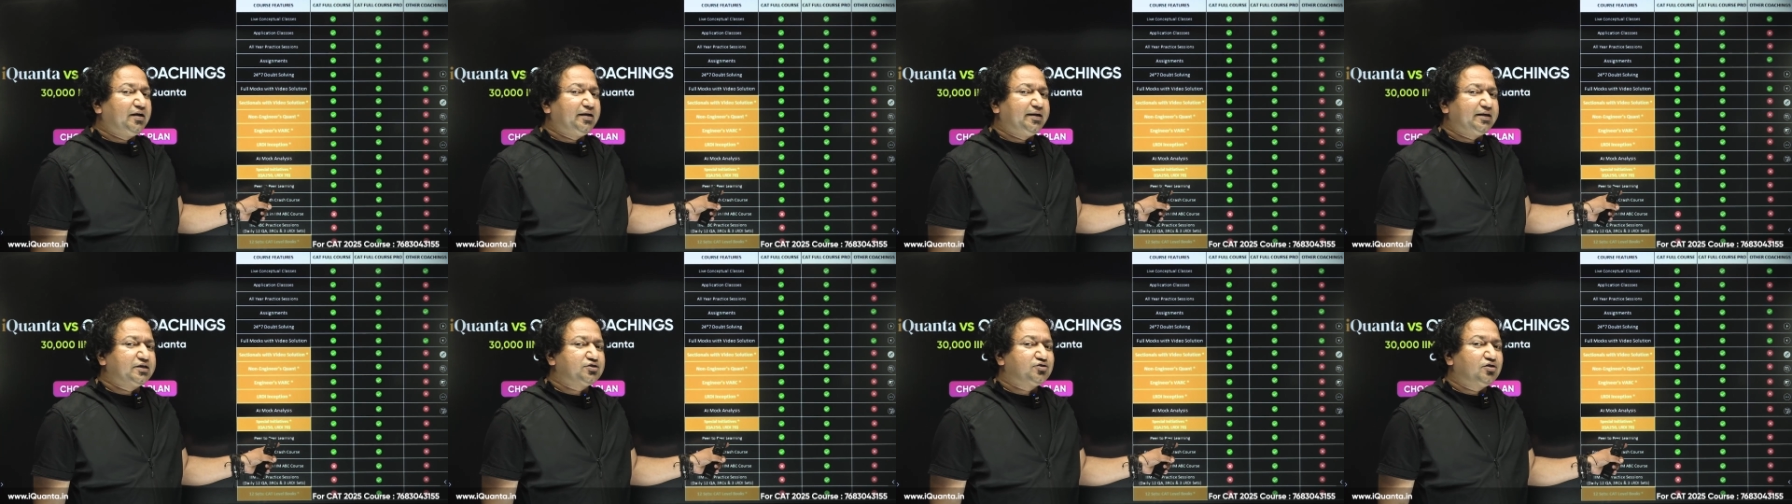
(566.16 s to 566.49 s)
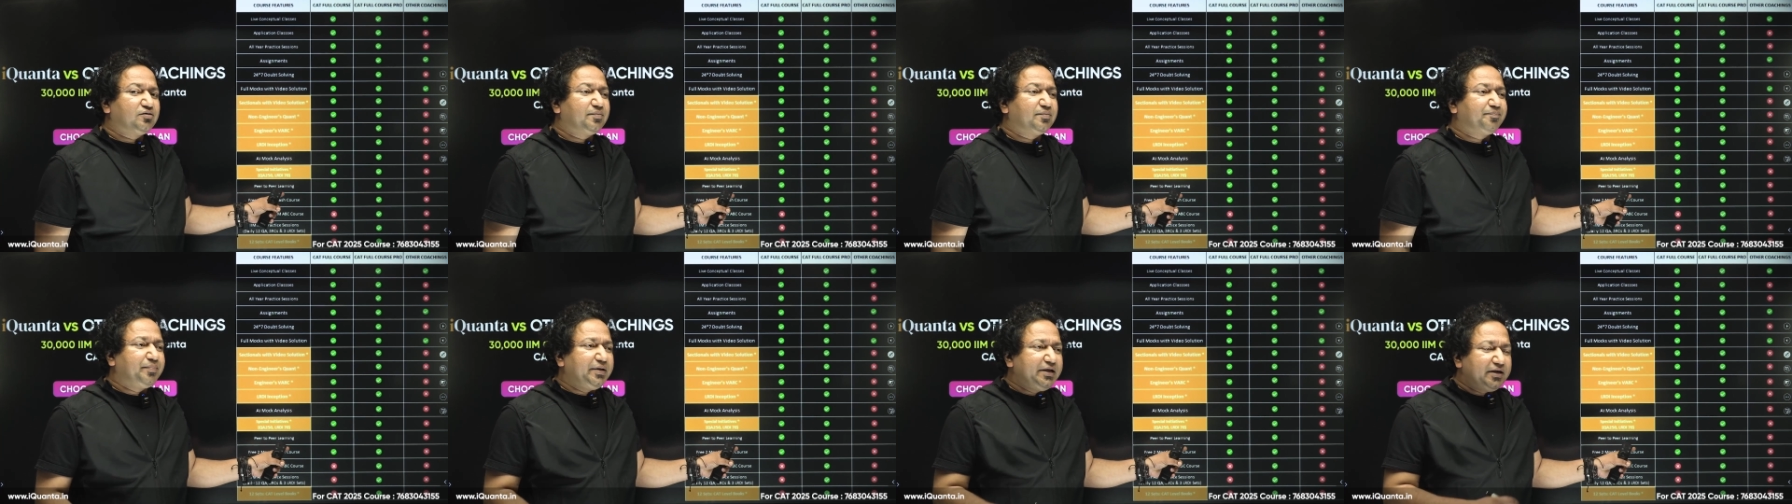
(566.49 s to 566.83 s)
So the
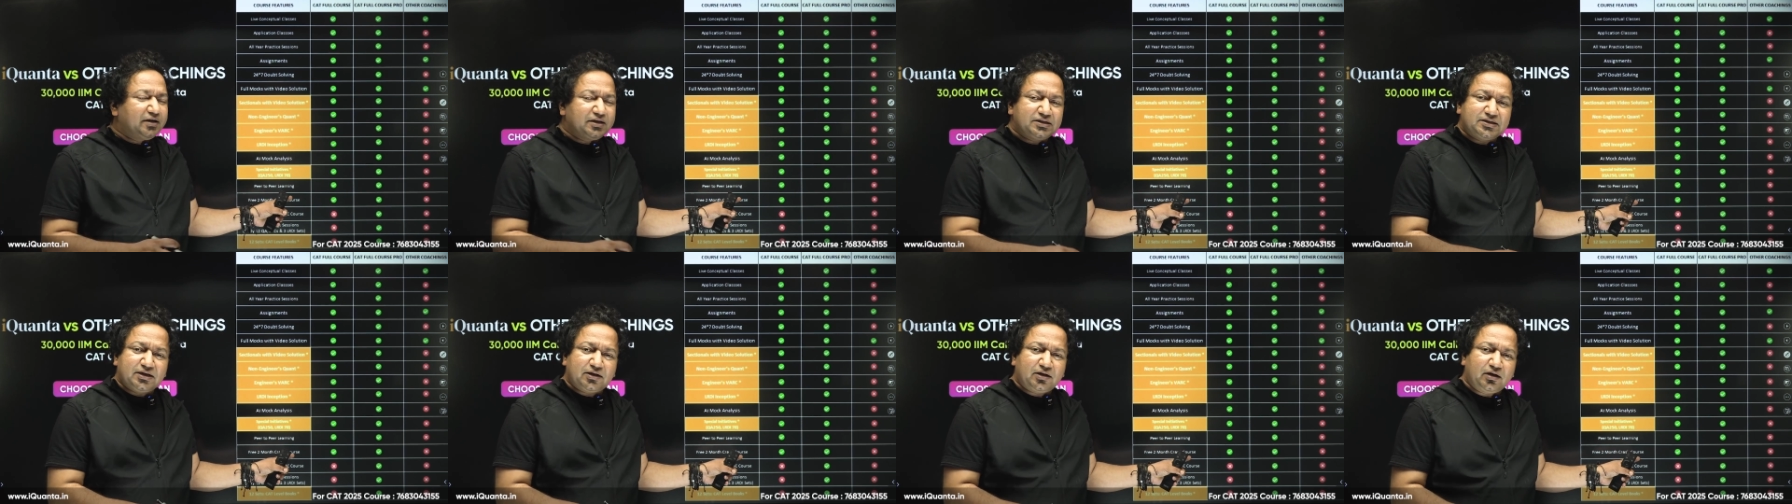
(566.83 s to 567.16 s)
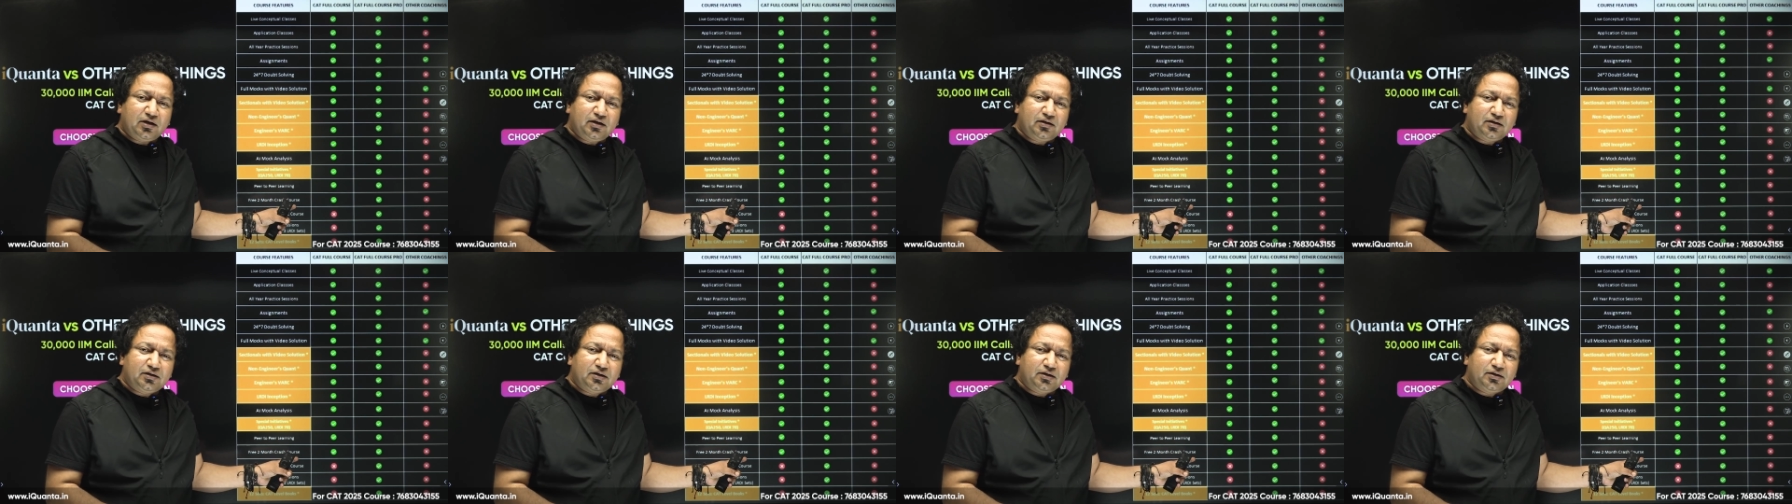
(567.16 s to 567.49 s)
peers uh,
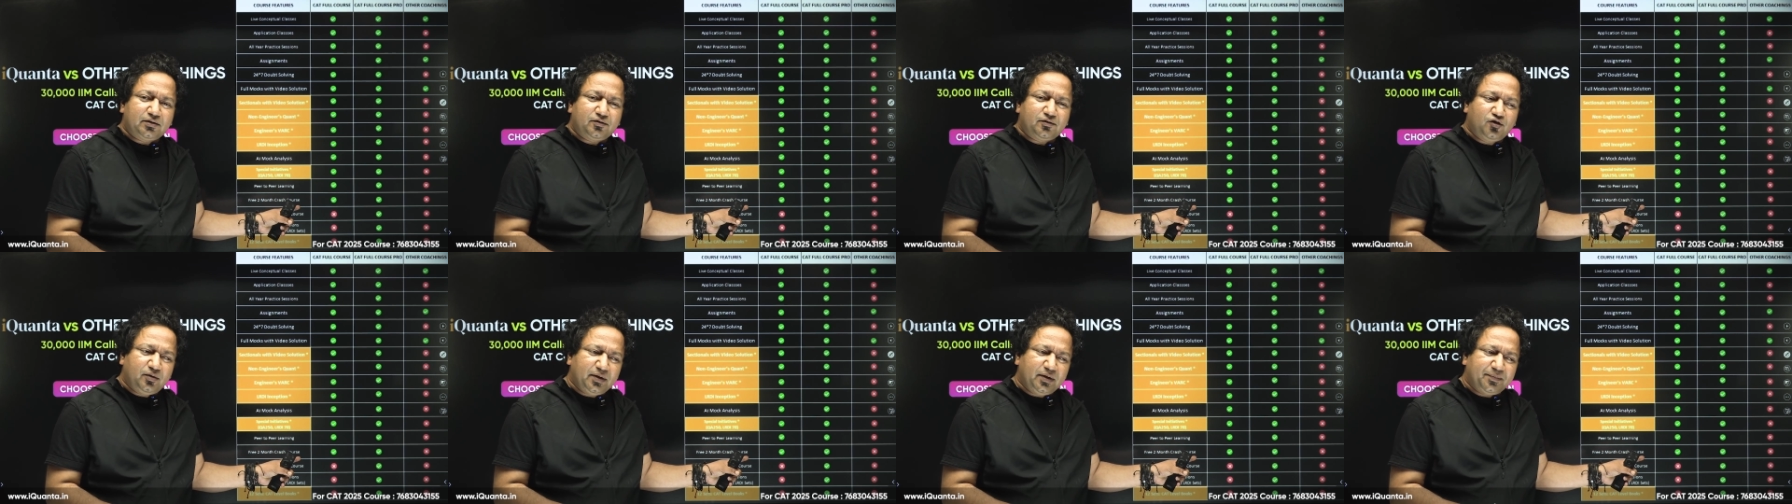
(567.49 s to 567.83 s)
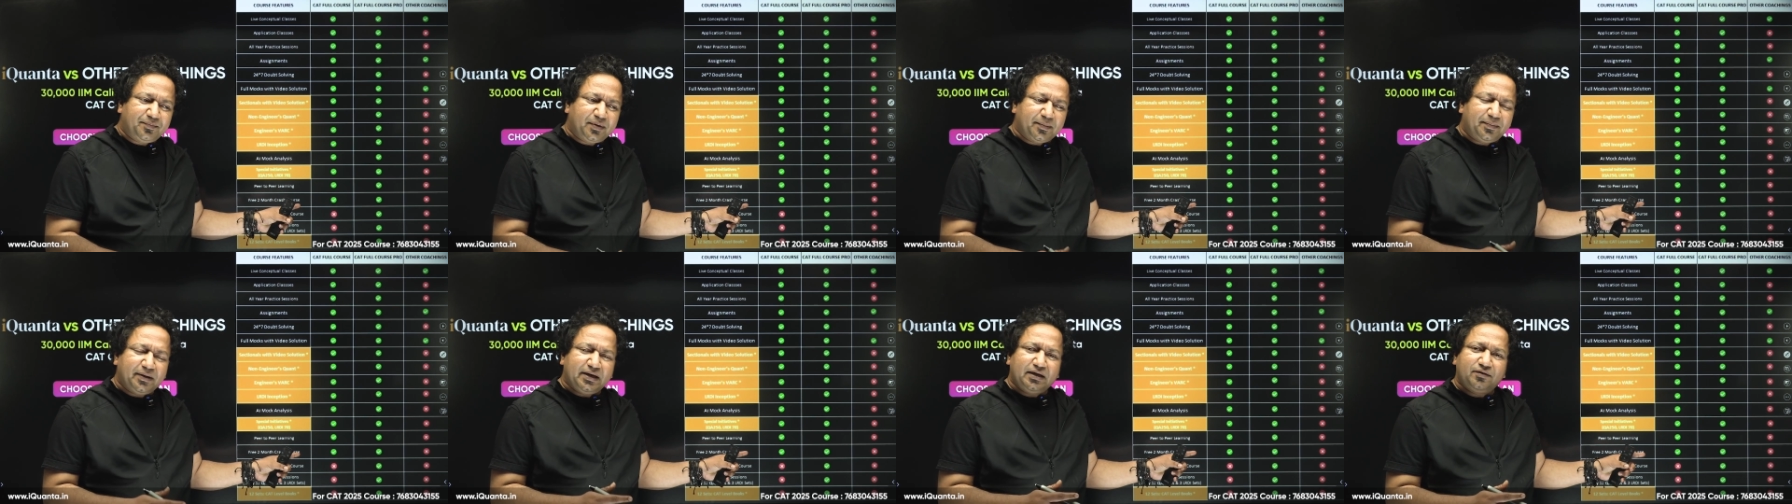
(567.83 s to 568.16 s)
who will be
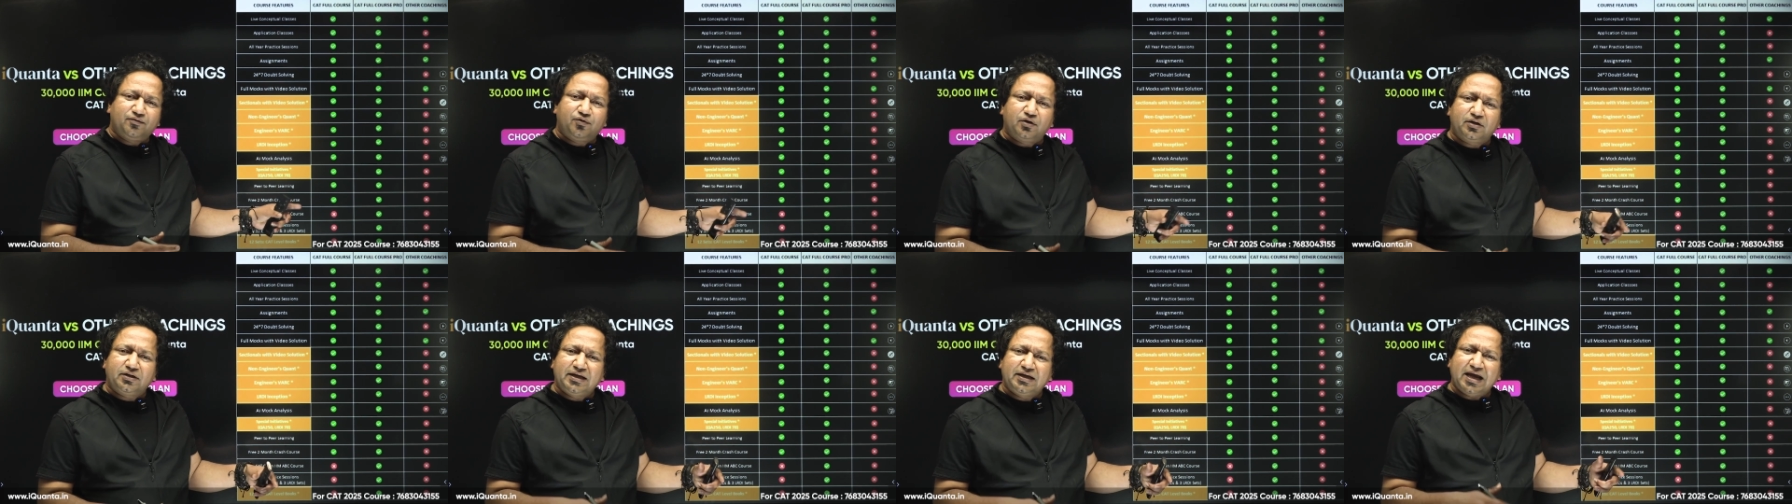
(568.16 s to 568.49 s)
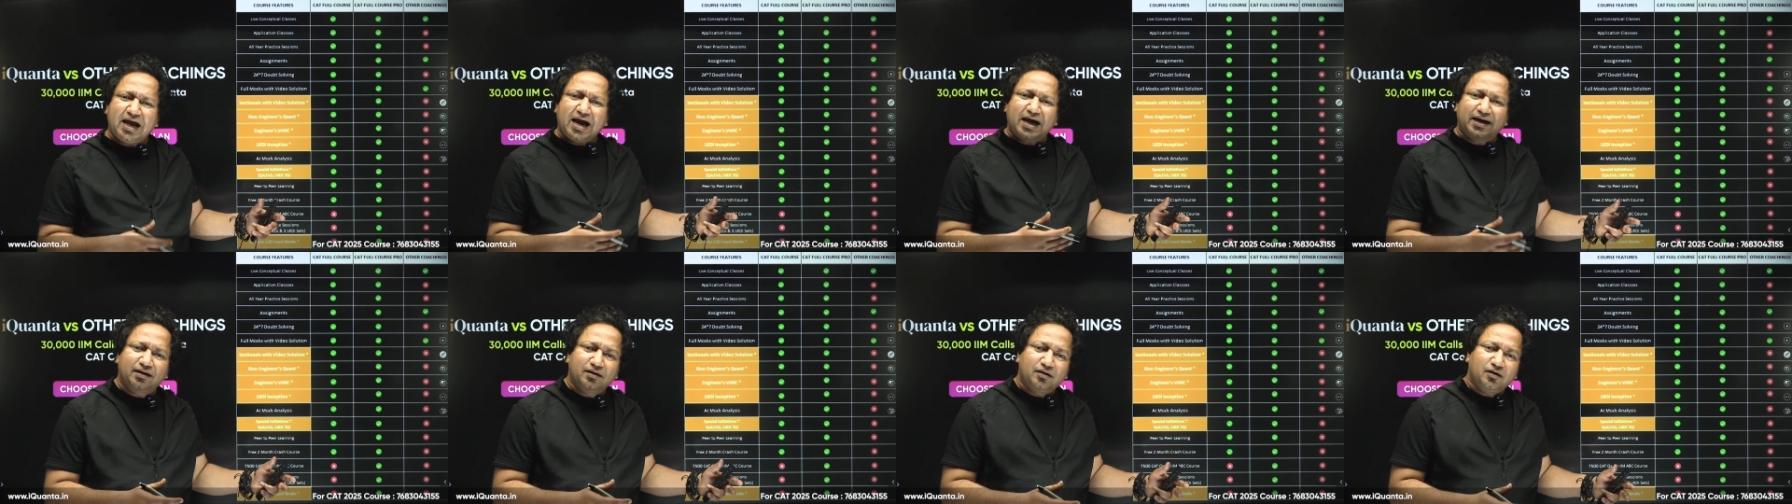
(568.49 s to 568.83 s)
preparing for
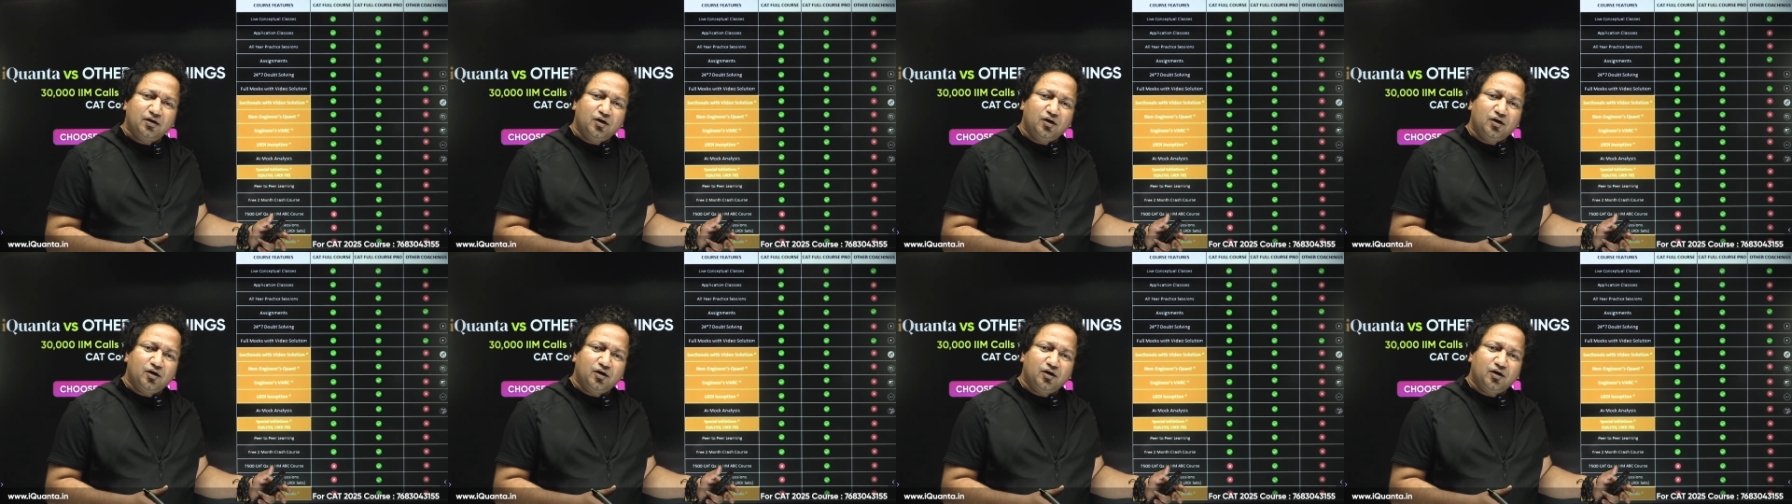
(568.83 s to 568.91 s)
CAT